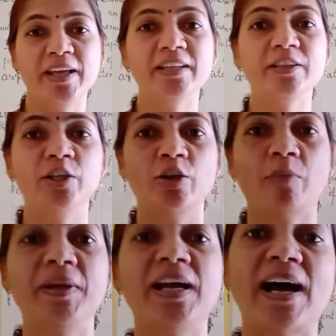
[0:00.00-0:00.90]
taken the
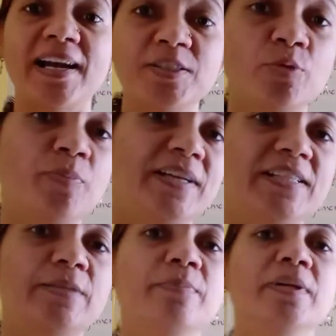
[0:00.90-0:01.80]
topic
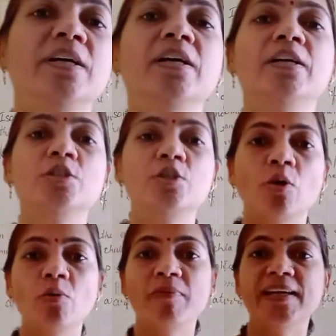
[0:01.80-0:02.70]
isomerism.
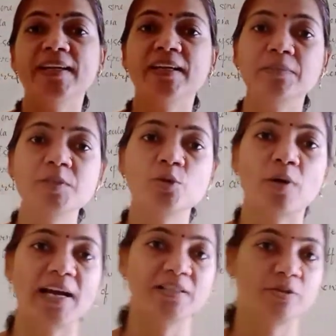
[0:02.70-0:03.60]
So when it comes to
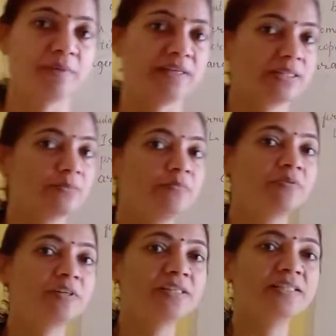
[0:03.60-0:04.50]
isomerism,
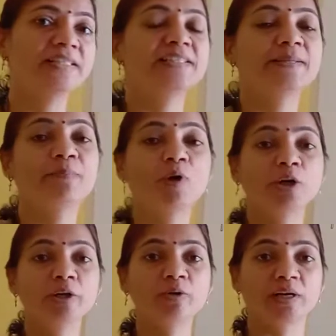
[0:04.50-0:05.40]
first it is
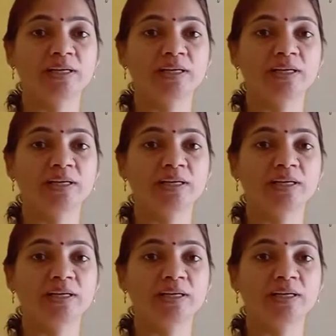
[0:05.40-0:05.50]
important to